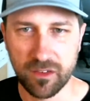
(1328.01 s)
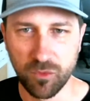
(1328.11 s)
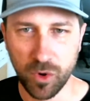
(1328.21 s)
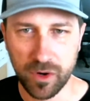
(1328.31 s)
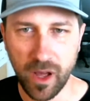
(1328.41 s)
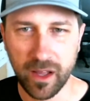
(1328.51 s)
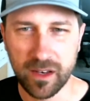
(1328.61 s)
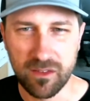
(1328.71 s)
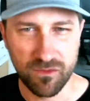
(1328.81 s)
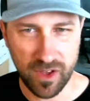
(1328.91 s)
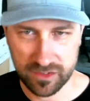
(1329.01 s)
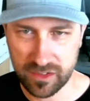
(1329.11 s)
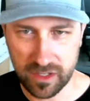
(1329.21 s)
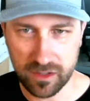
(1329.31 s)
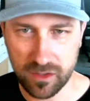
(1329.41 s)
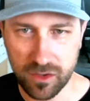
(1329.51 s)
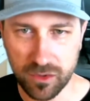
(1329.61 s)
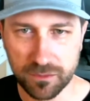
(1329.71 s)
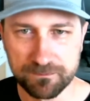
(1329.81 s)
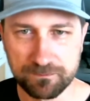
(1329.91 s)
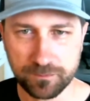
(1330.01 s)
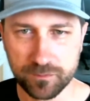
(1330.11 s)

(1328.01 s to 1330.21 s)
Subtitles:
if we're not invested in you,